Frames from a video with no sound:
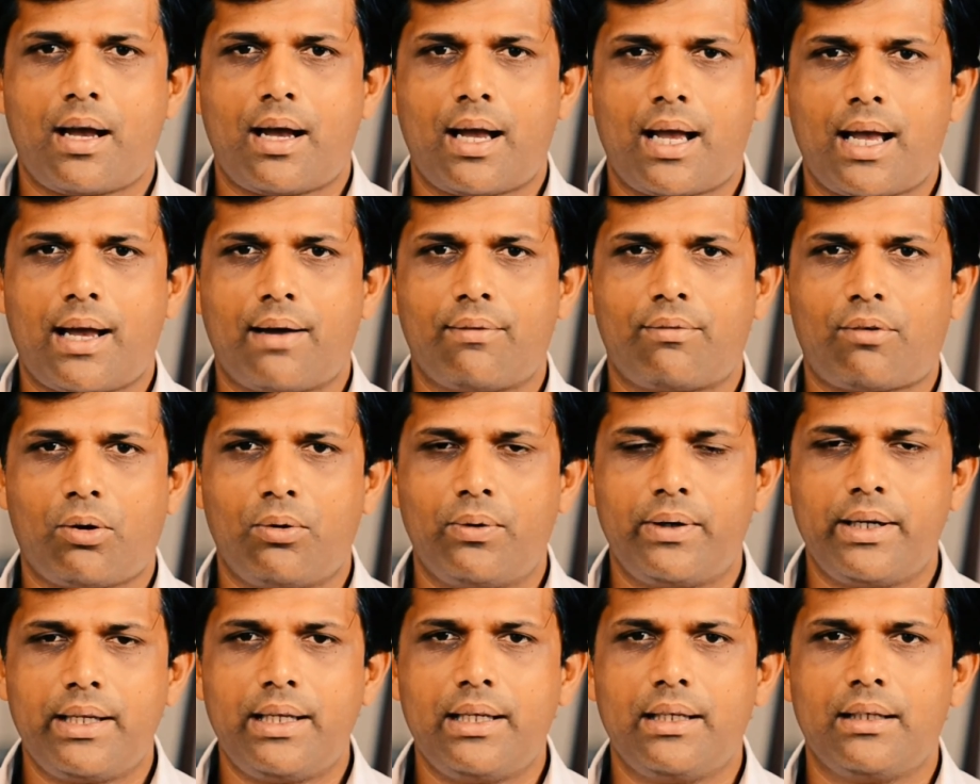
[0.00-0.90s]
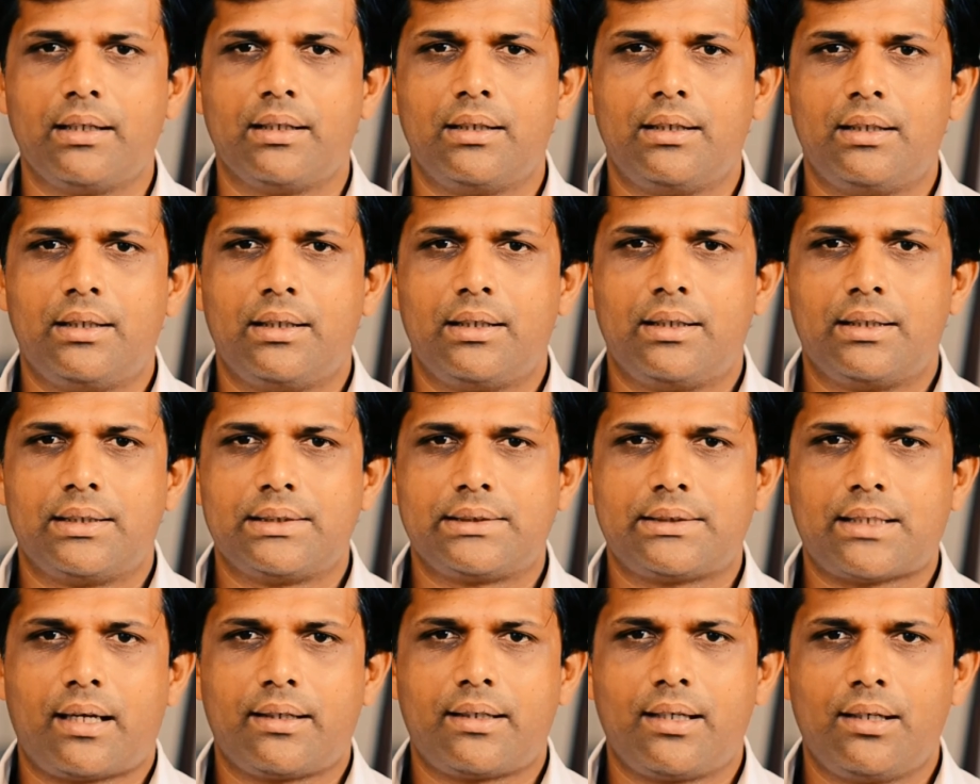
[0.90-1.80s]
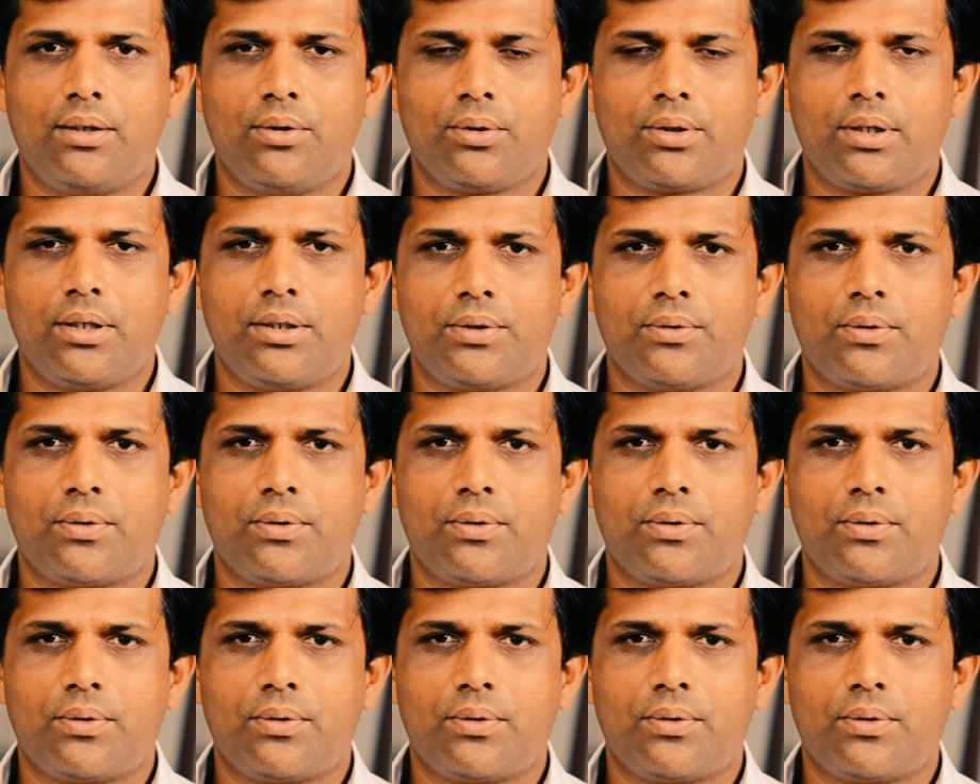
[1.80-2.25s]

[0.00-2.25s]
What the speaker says: have already started looking